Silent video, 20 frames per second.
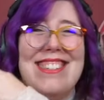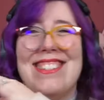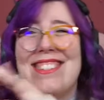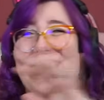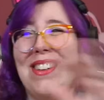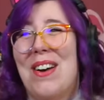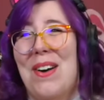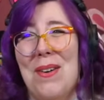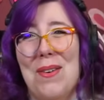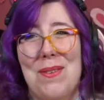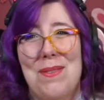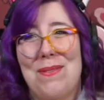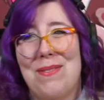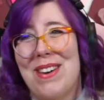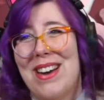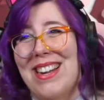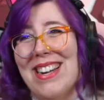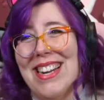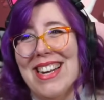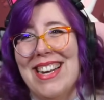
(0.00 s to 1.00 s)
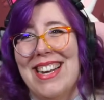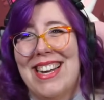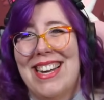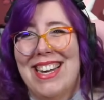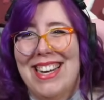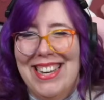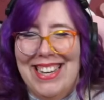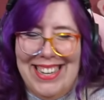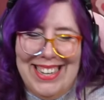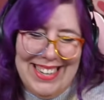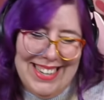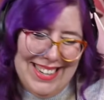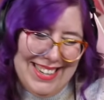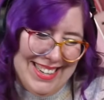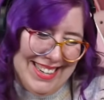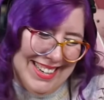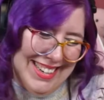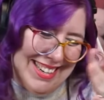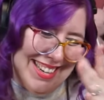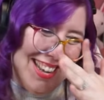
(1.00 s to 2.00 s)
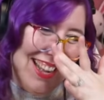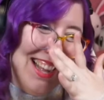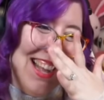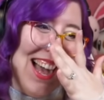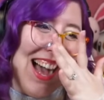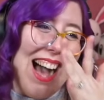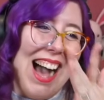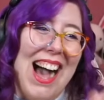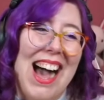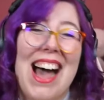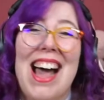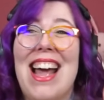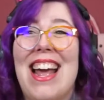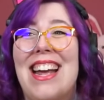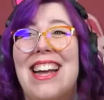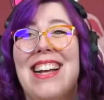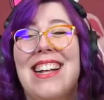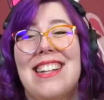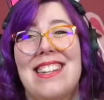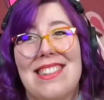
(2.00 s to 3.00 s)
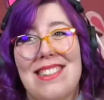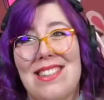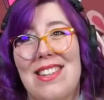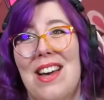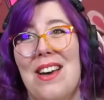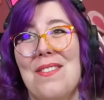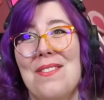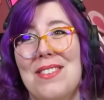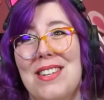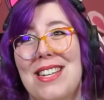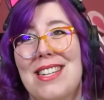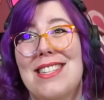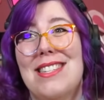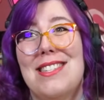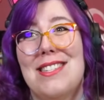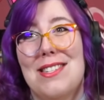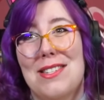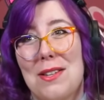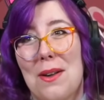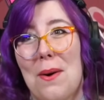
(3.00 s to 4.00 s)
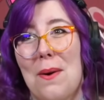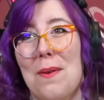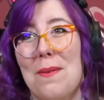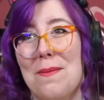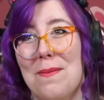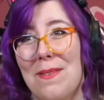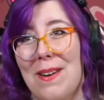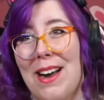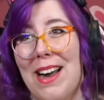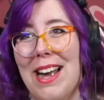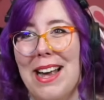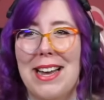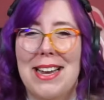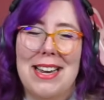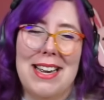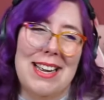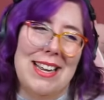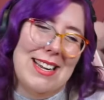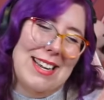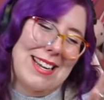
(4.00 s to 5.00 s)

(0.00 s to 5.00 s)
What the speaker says: So funny. I loved it so much.